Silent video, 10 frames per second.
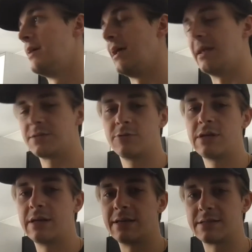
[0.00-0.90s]
And that's where
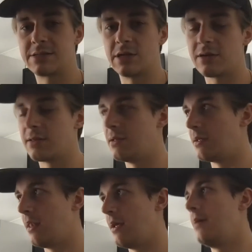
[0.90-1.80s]
you get stuck.
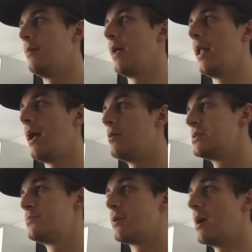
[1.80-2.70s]
The
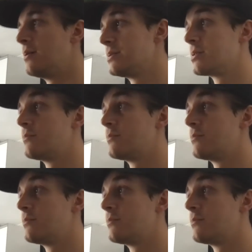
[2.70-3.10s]
analysis paralysis comes